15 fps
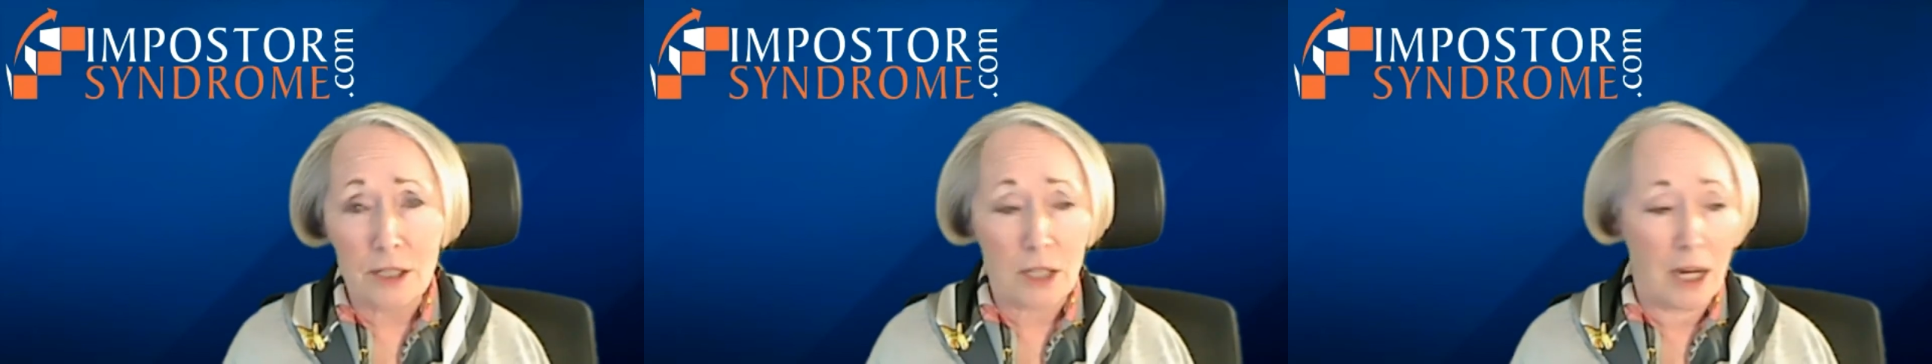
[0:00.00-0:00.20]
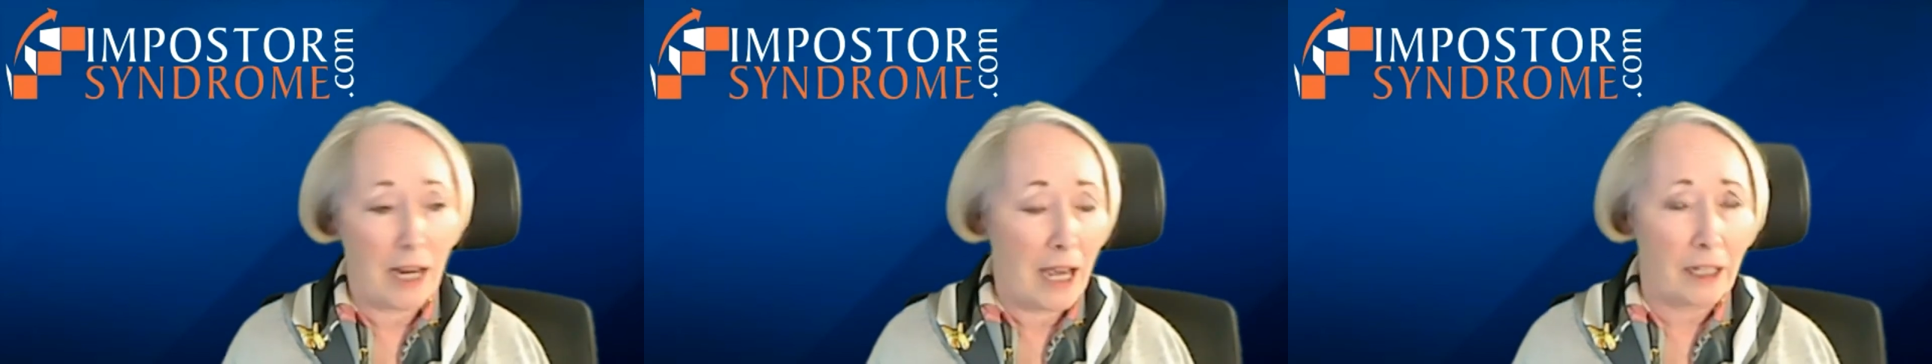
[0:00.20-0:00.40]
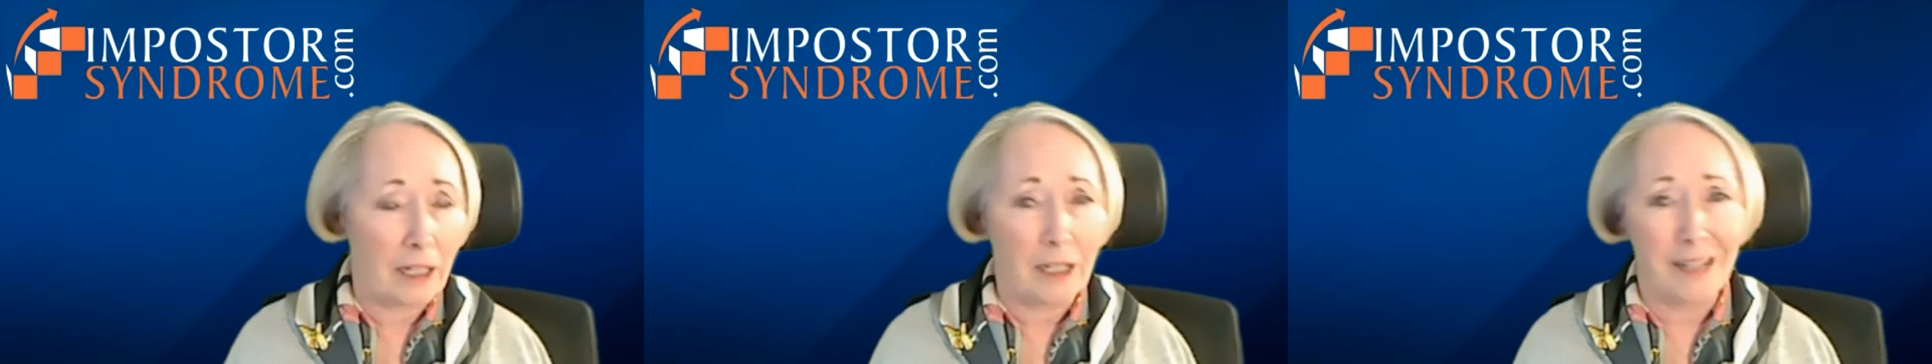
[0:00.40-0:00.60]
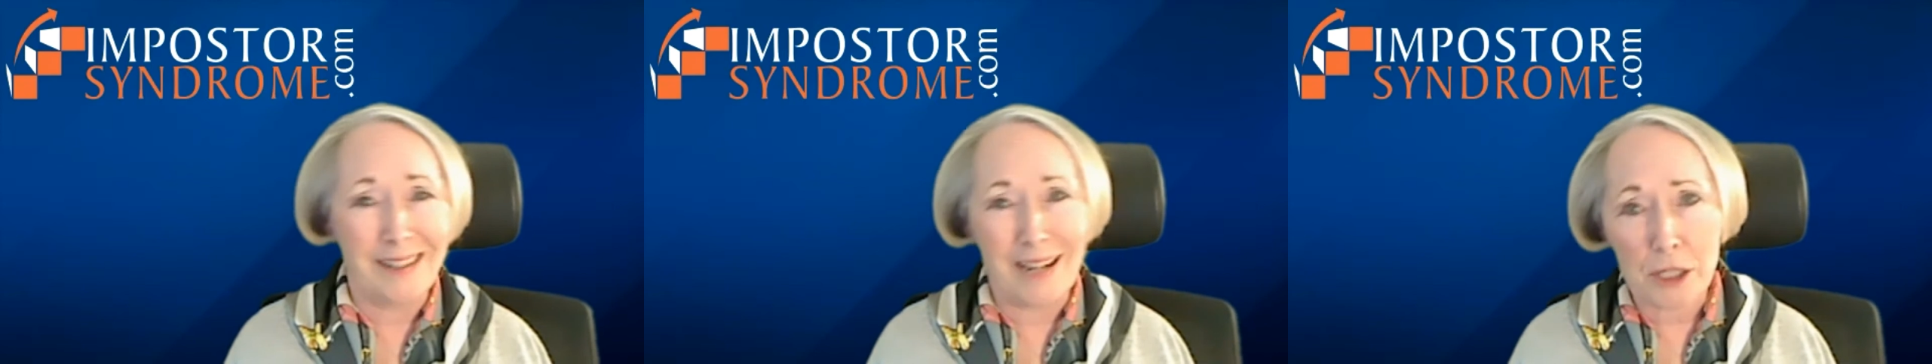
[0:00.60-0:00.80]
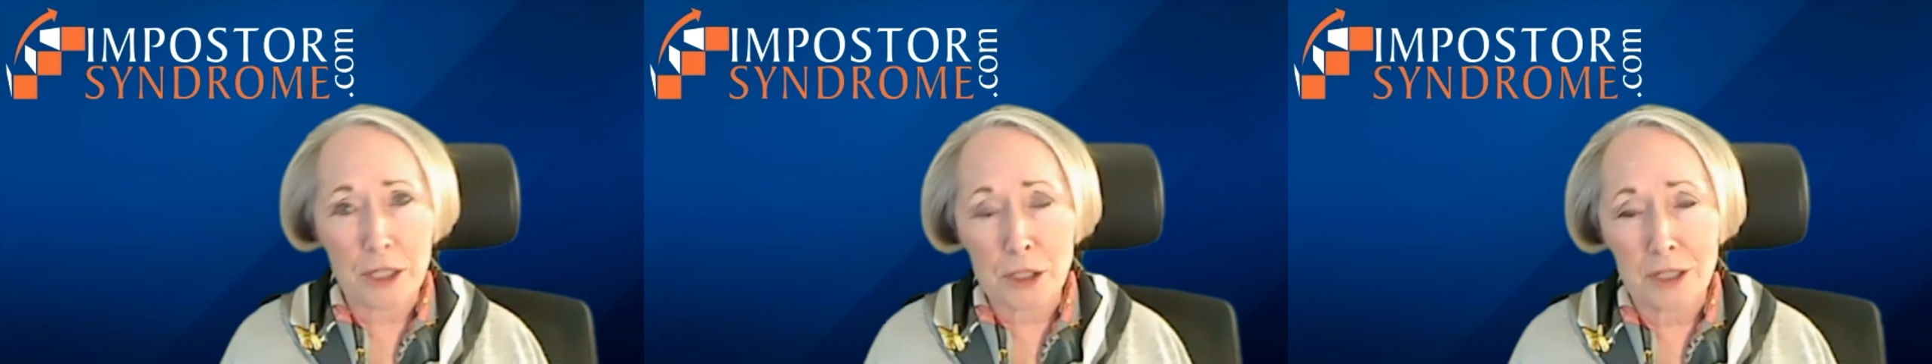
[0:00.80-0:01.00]
I had a
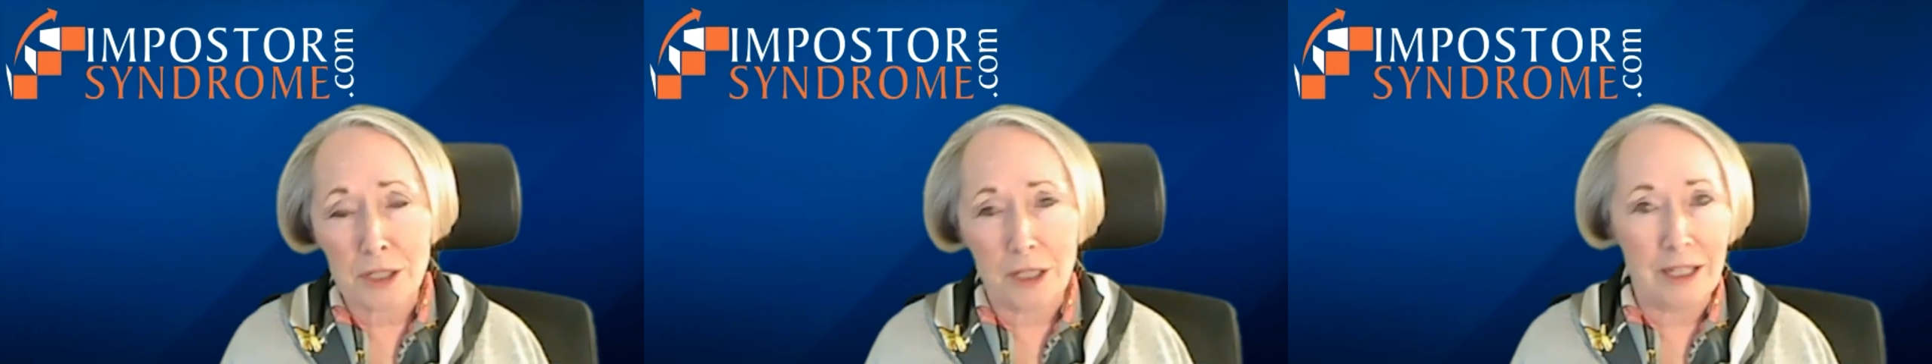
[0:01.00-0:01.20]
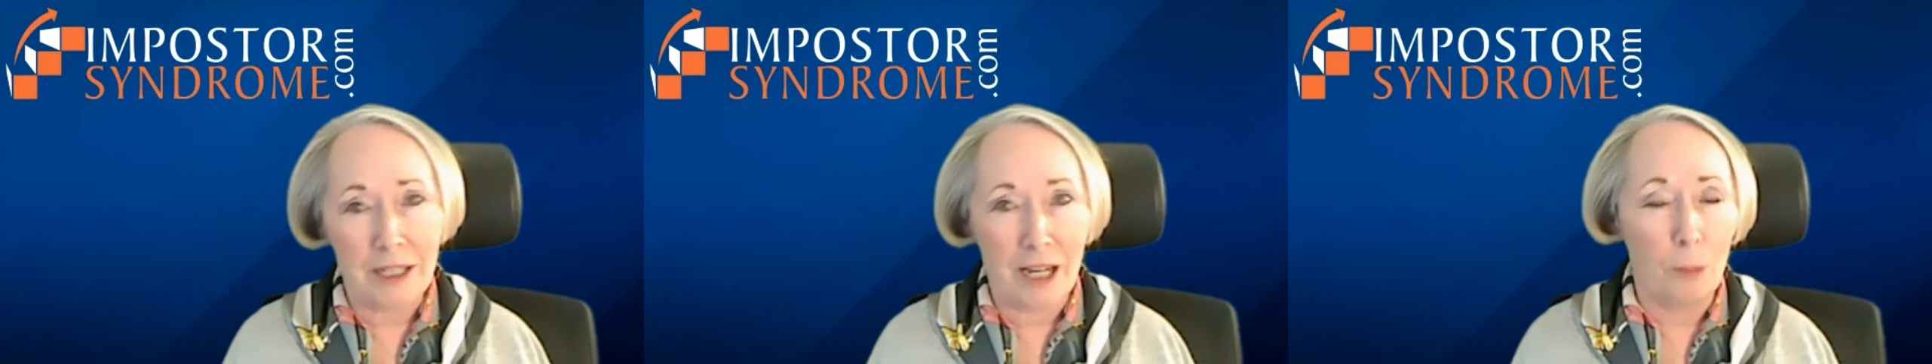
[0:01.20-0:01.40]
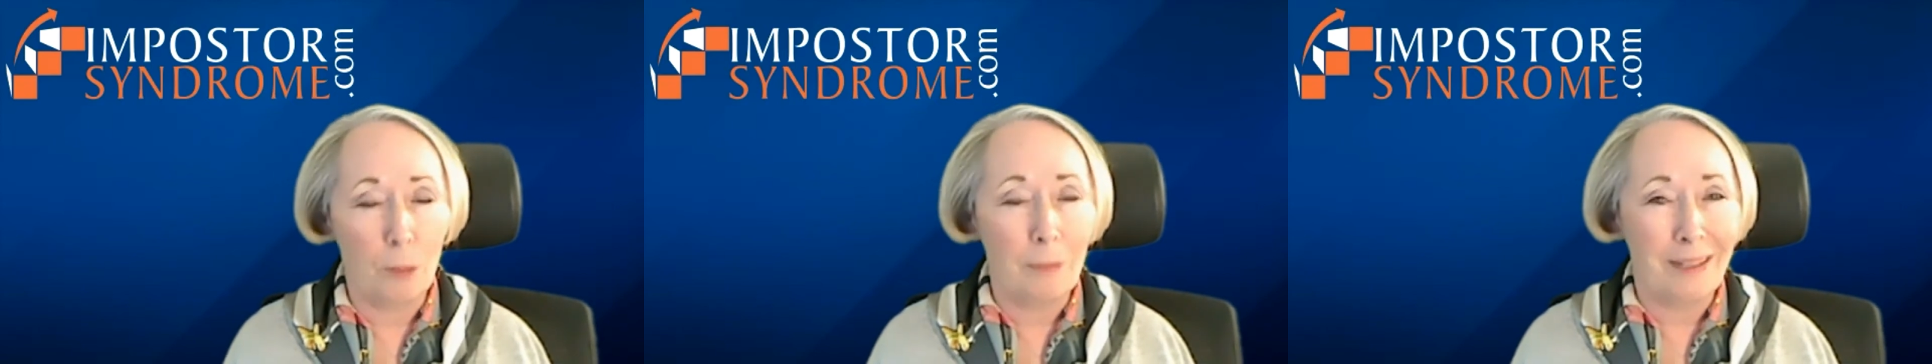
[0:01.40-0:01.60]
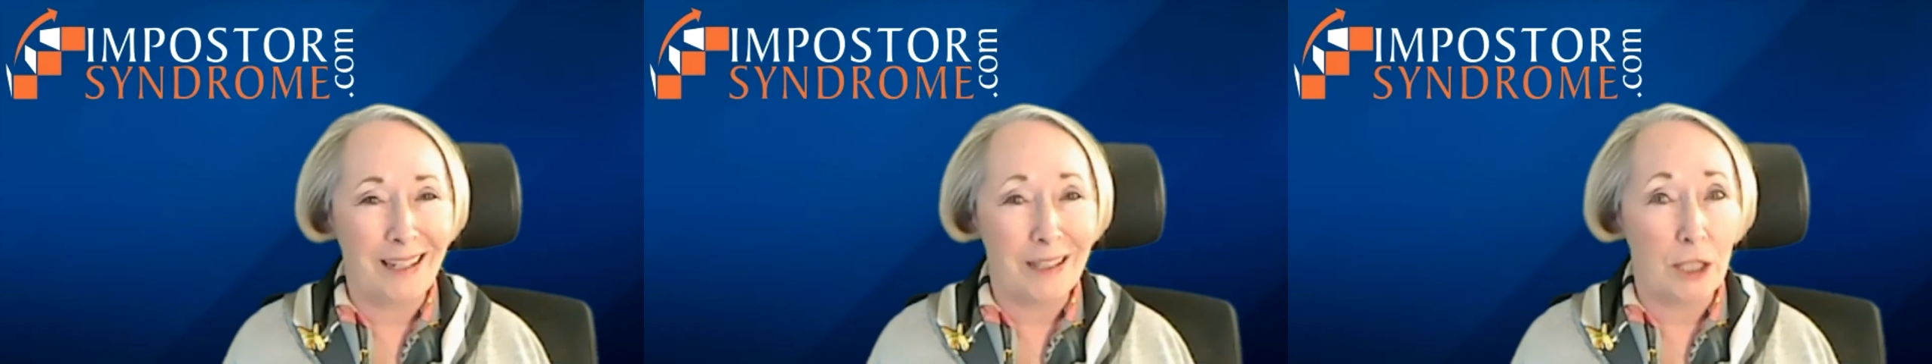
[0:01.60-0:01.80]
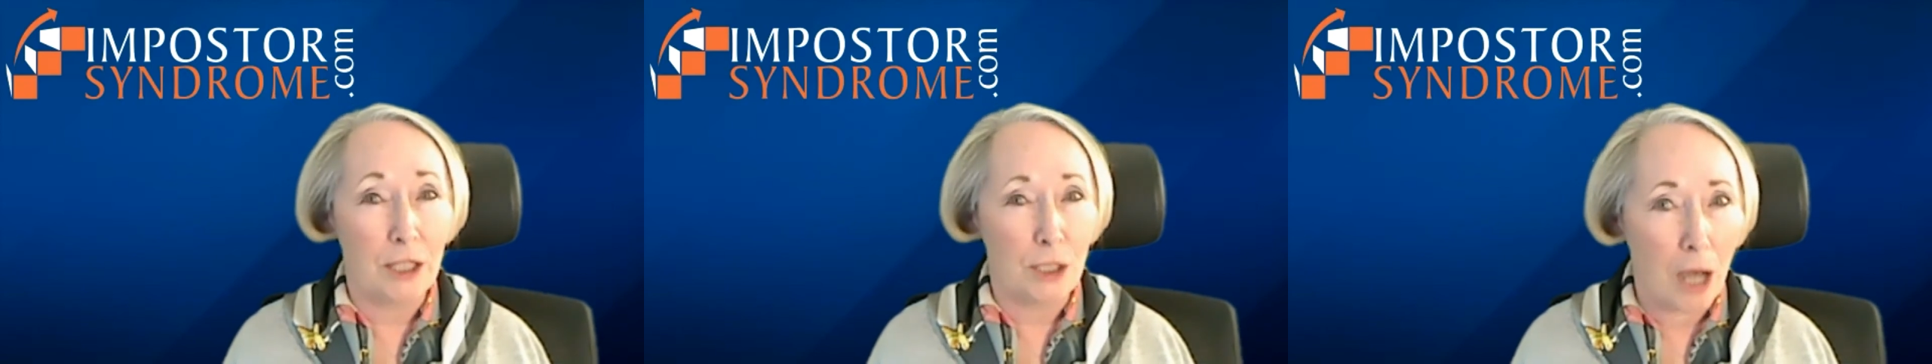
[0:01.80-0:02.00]
connection to help me
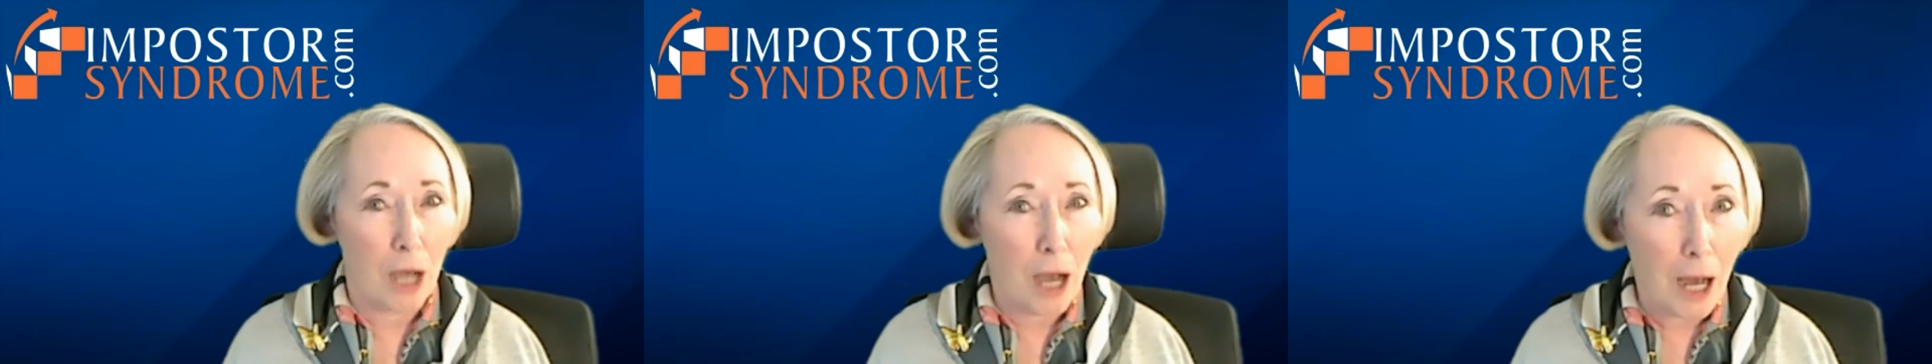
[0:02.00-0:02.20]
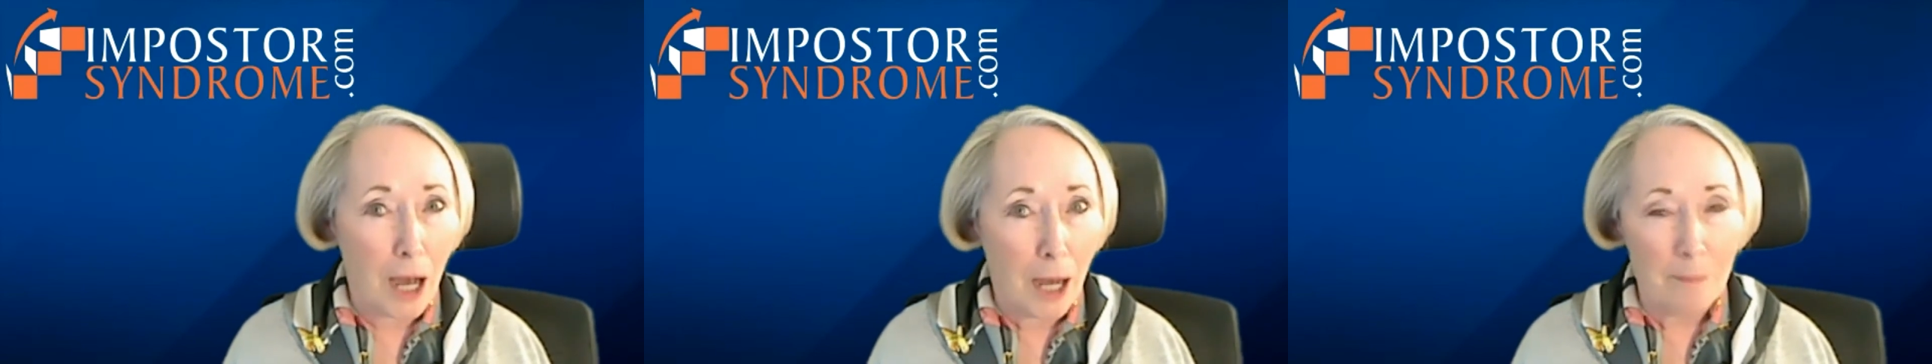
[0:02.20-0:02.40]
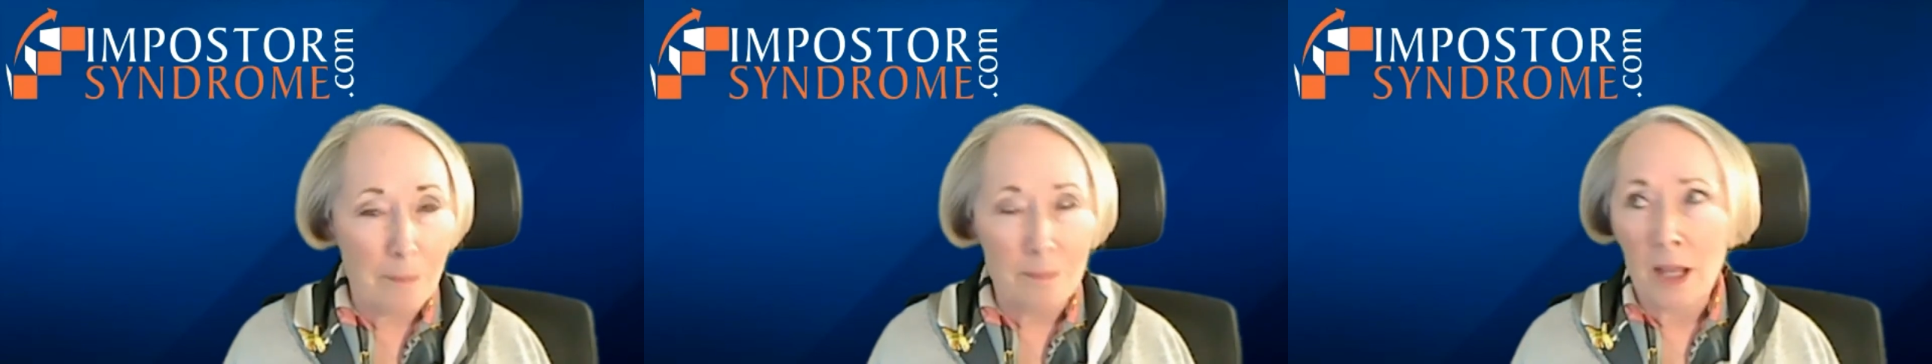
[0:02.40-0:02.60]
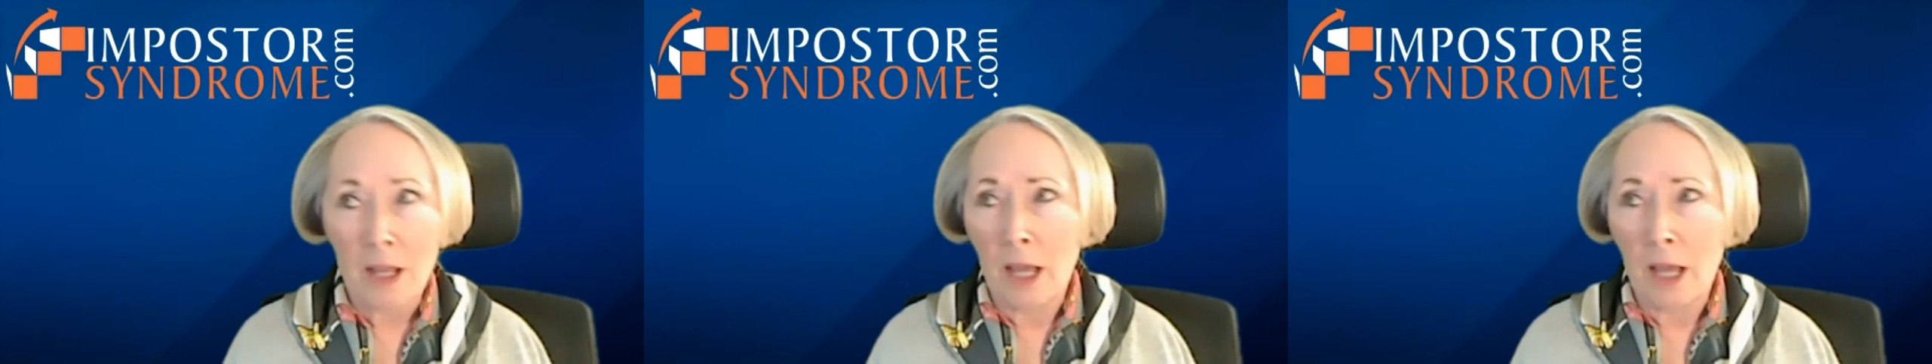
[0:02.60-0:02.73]
get the job.